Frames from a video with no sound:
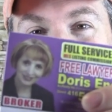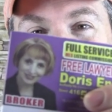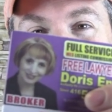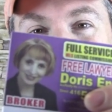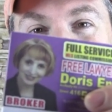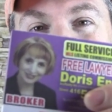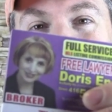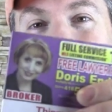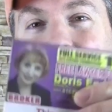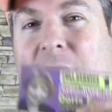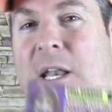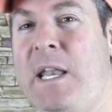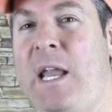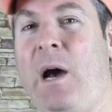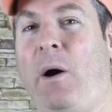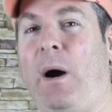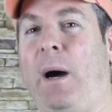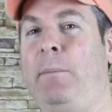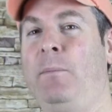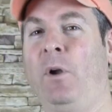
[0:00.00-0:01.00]
hair.
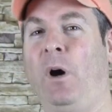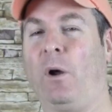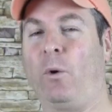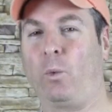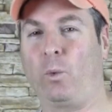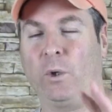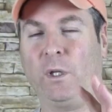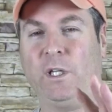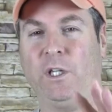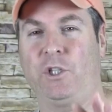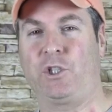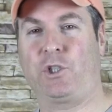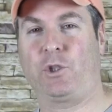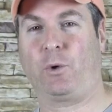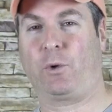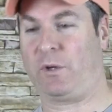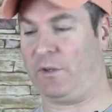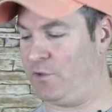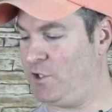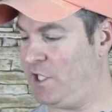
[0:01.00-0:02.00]
Now, I'm not really
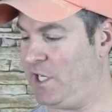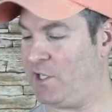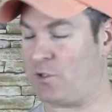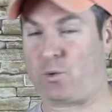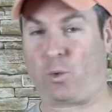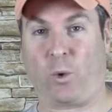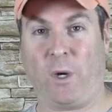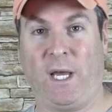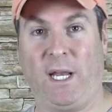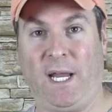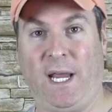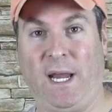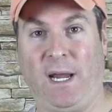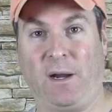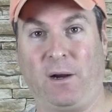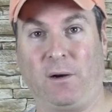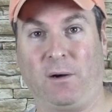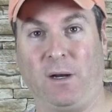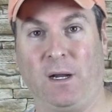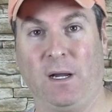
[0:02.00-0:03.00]
sure if she has red
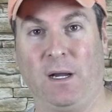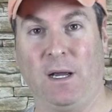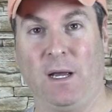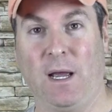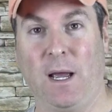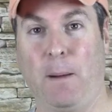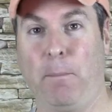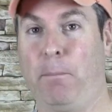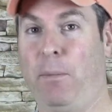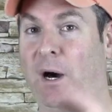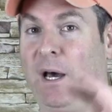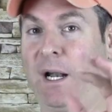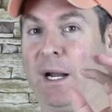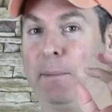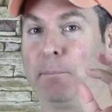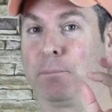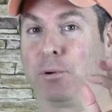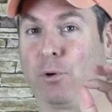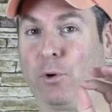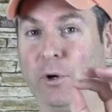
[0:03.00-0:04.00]
hair, but
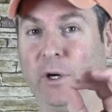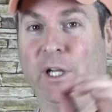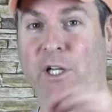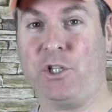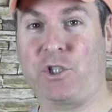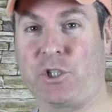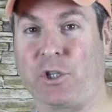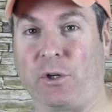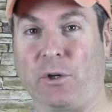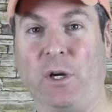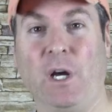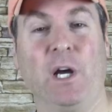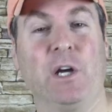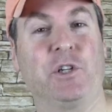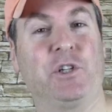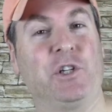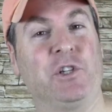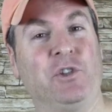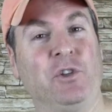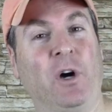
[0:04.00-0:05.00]
I'm pretty sure
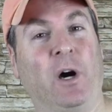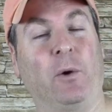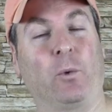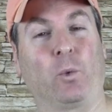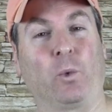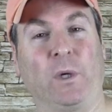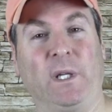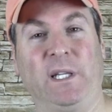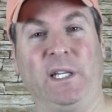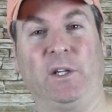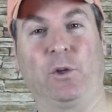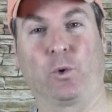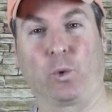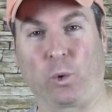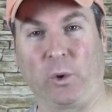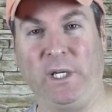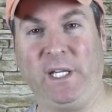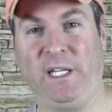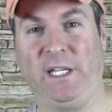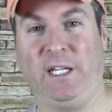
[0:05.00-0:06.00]
she's not really
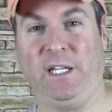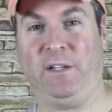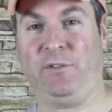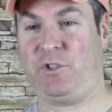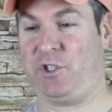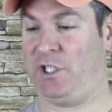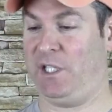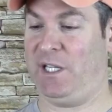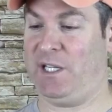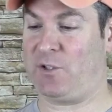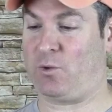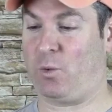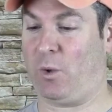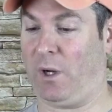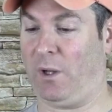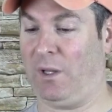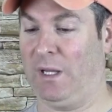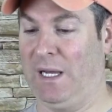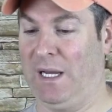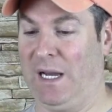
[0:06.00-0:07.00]
green. And if she is,
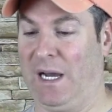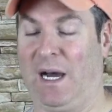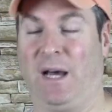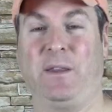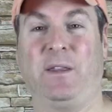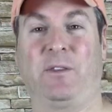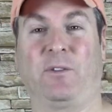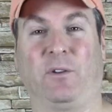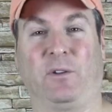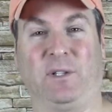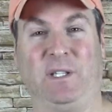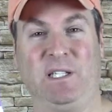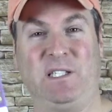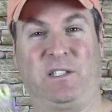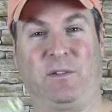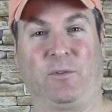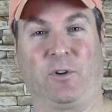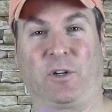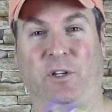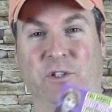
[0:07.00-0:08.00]
well, I think the
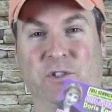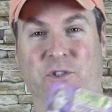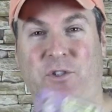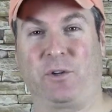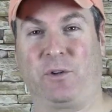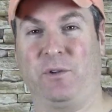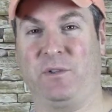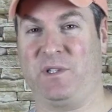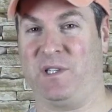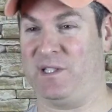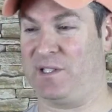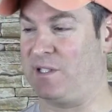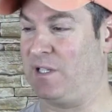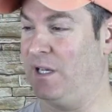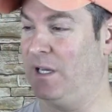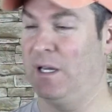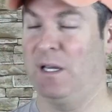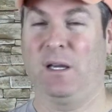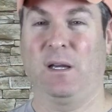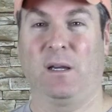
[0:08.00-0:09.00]
least of her concerns
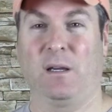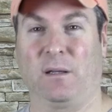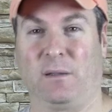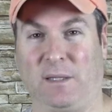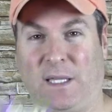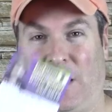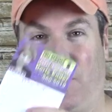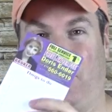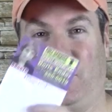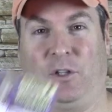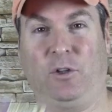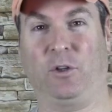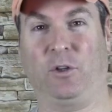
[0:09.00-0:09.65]
is lousy